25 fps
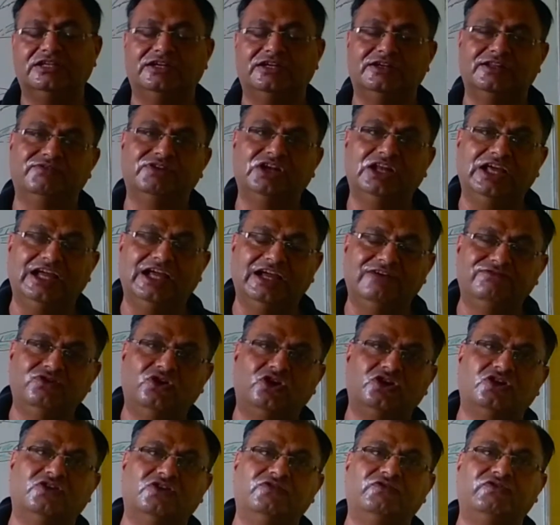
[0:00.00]
They will have a
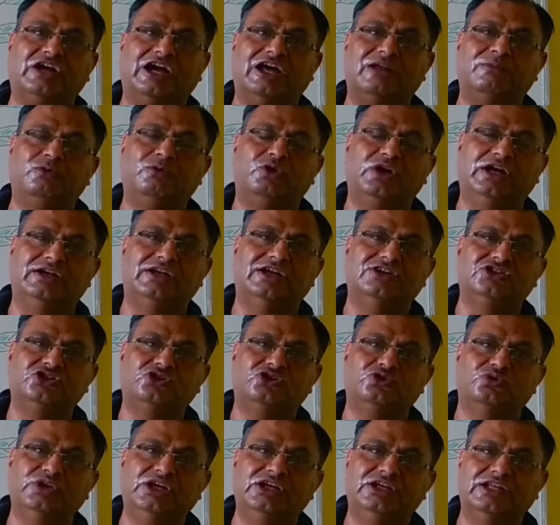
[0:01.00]
lot of carbohydrates
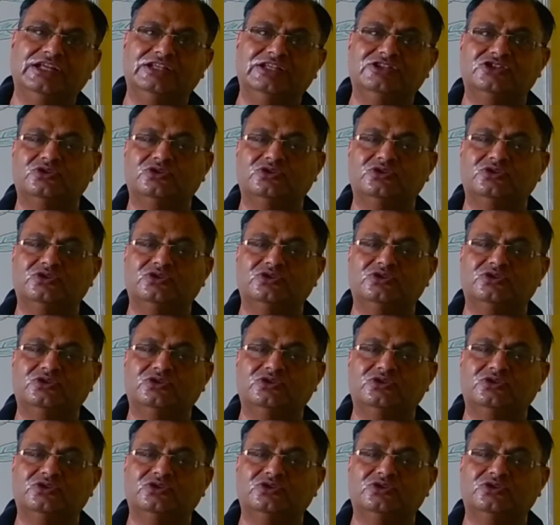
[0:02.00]
to eat,